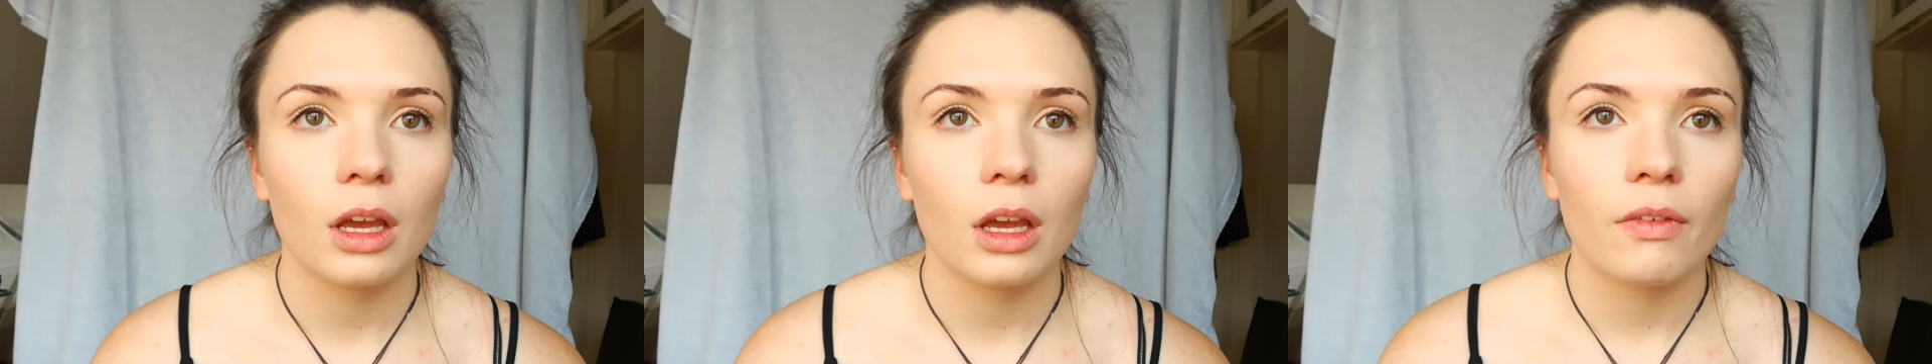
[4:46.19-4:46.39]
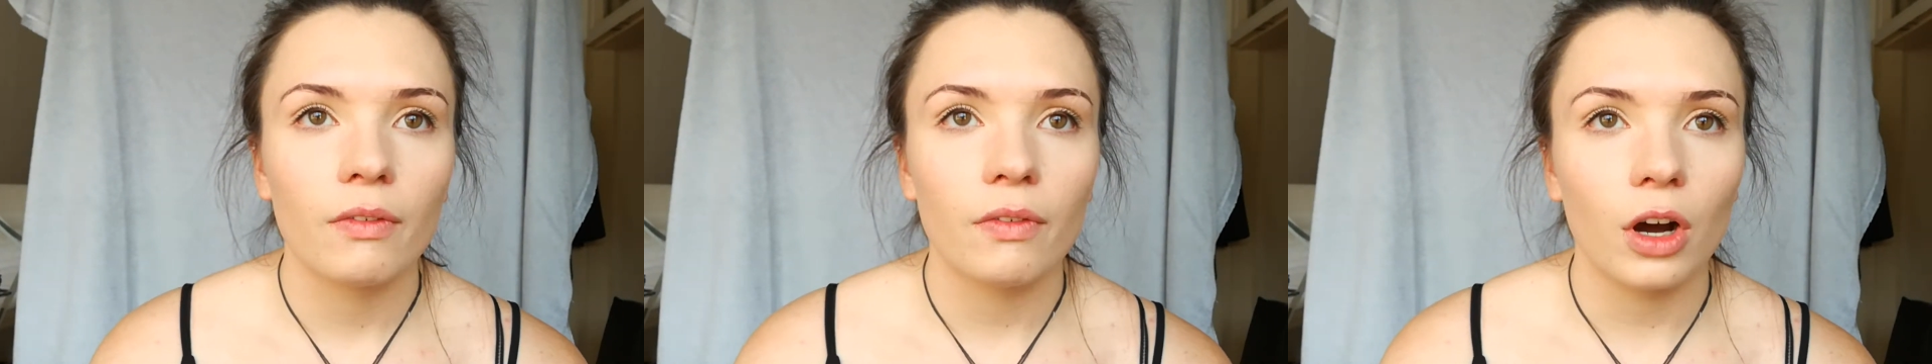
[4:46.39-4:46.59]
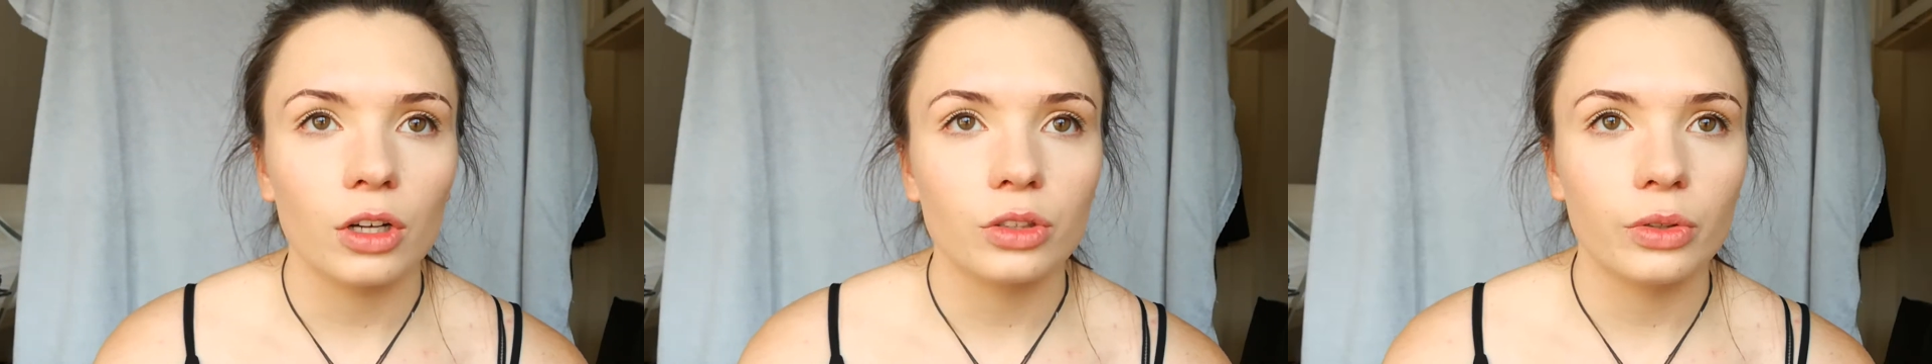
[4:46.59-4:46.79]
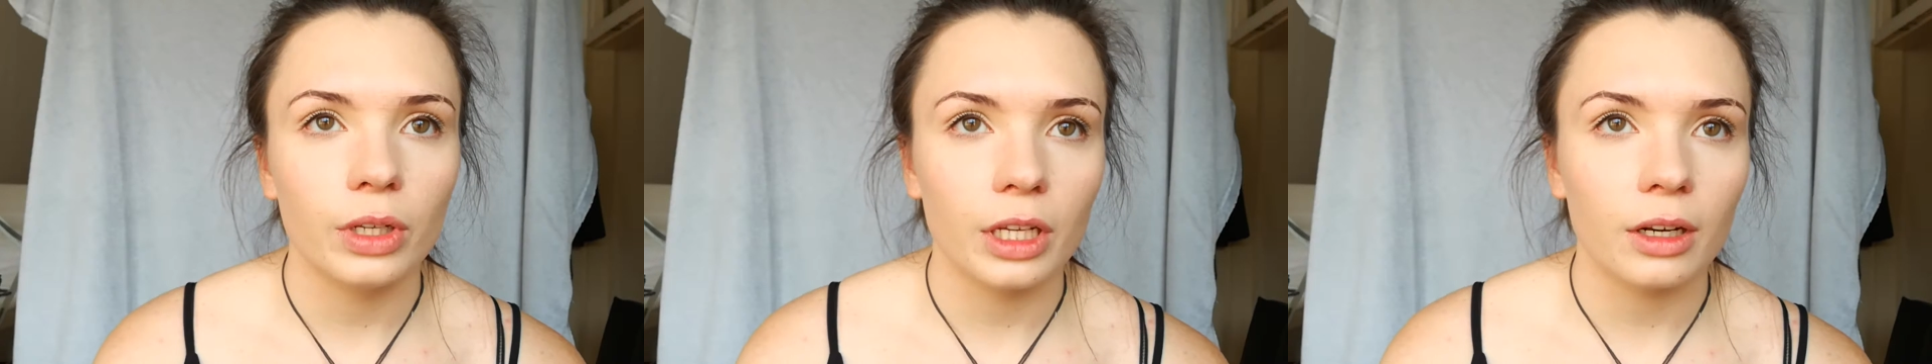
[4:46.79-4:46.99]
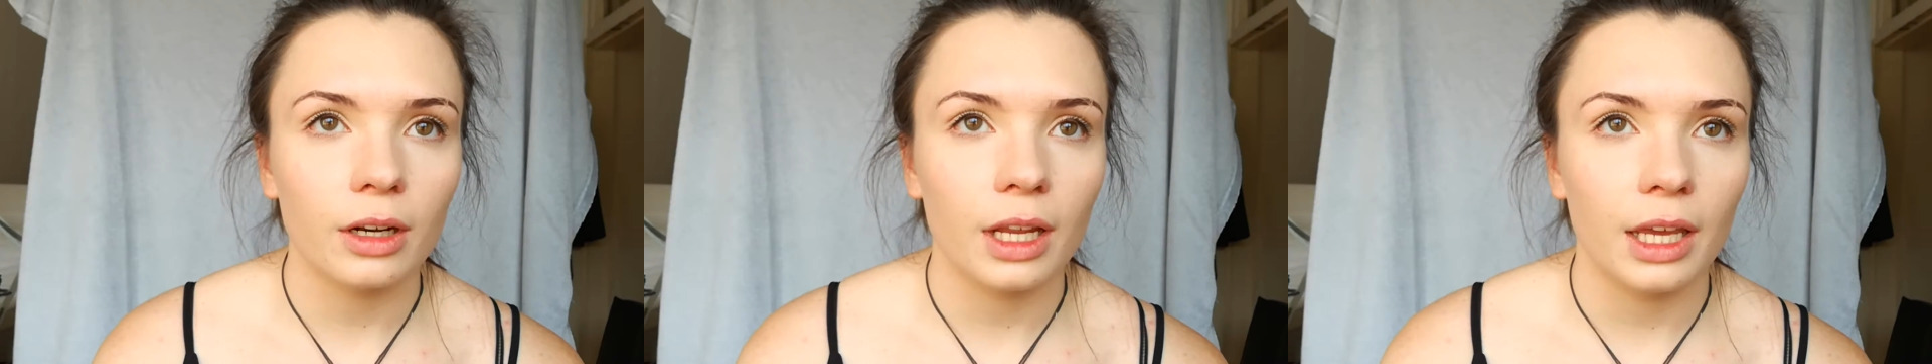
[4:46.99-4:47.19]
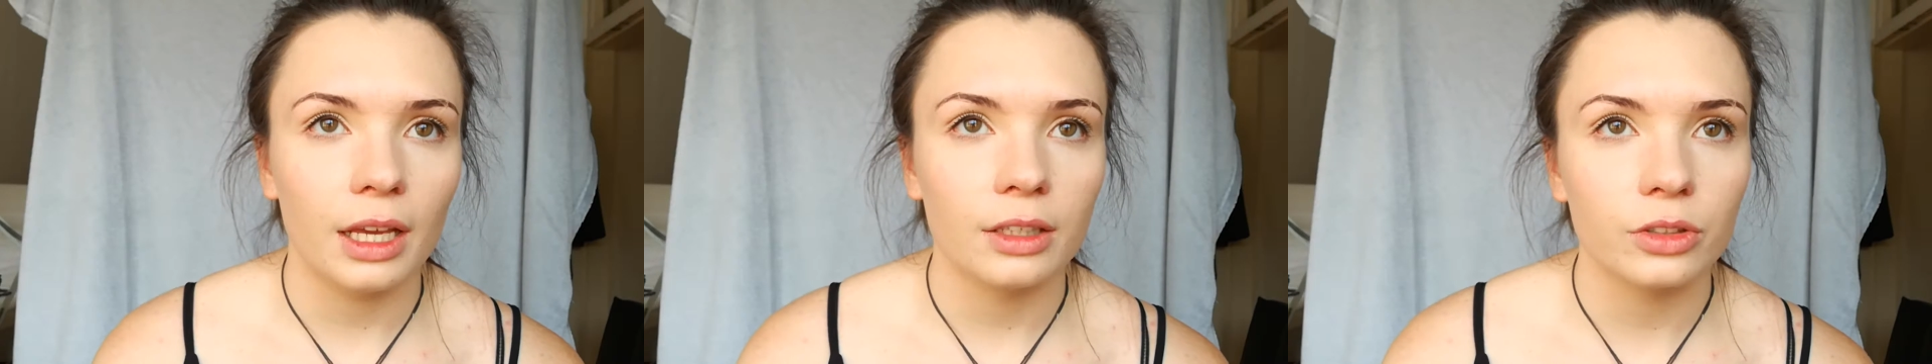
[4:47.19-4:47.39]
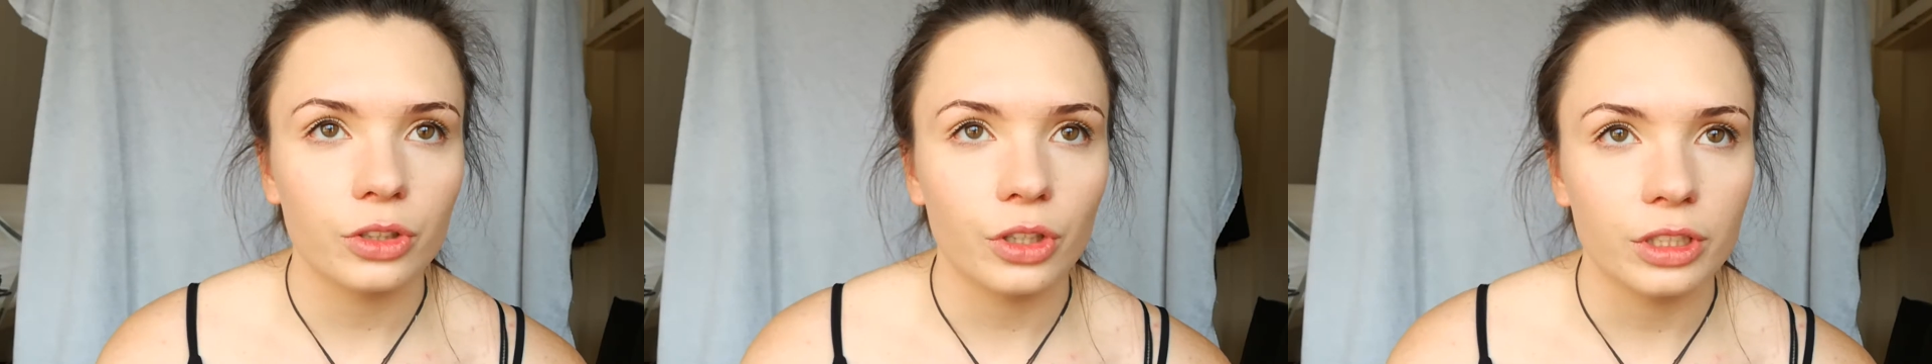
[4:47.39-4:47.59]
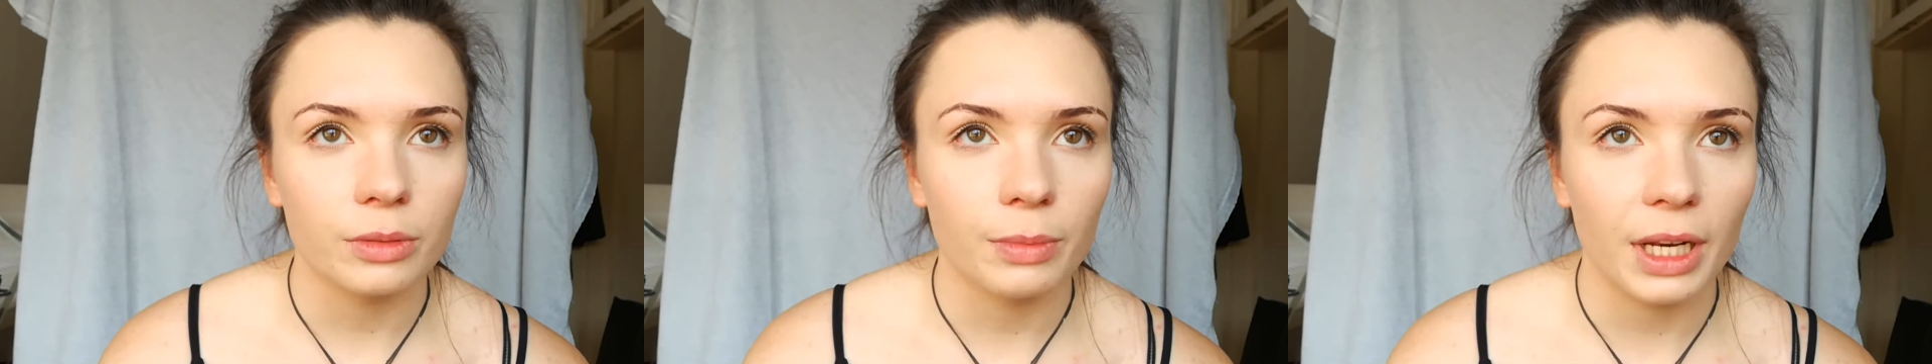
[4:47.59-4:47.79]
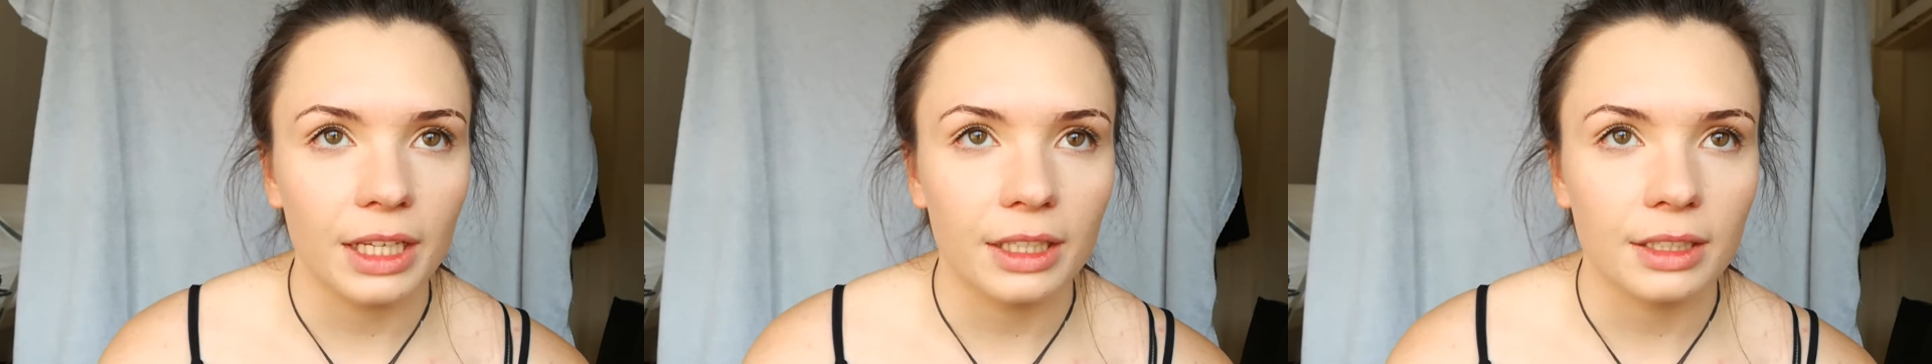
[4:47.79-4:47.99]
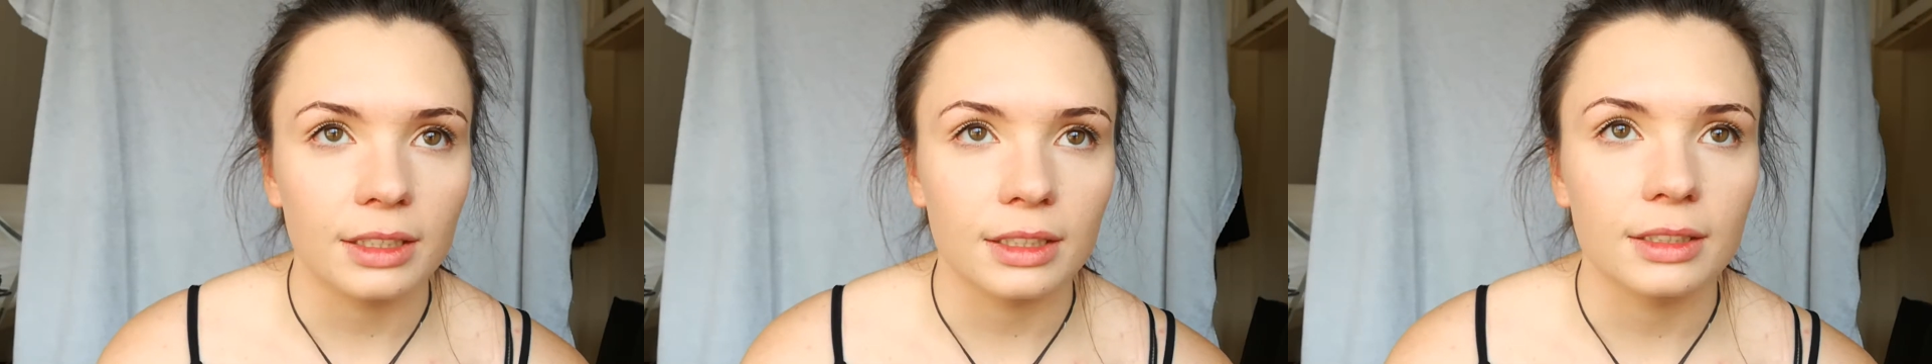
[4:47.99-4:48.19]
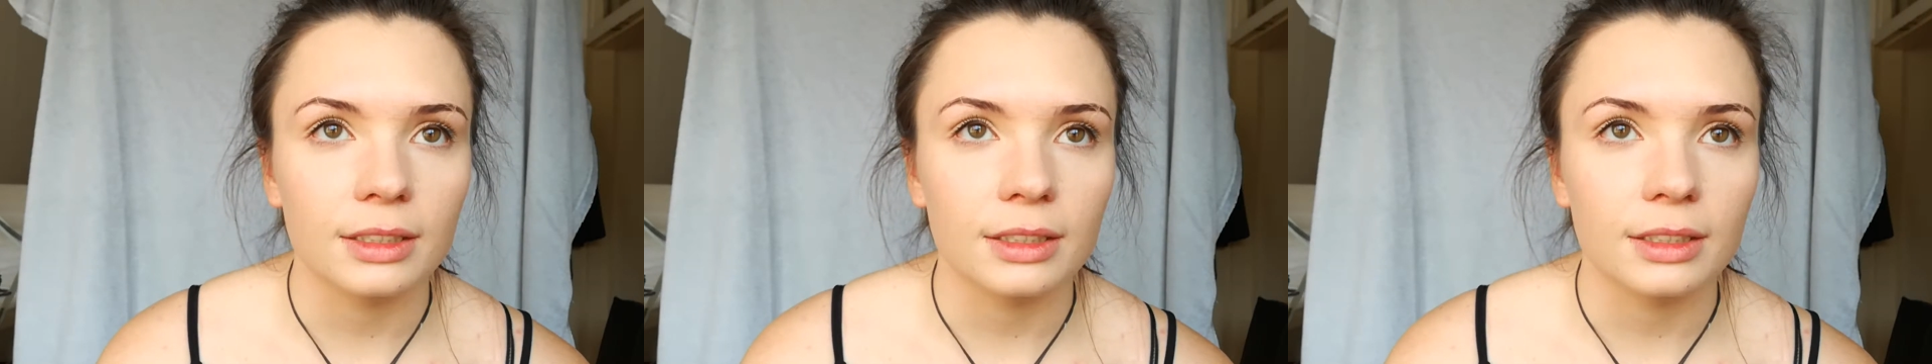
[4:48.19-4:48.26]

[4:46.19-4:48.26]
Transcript: far too little hair in certain places.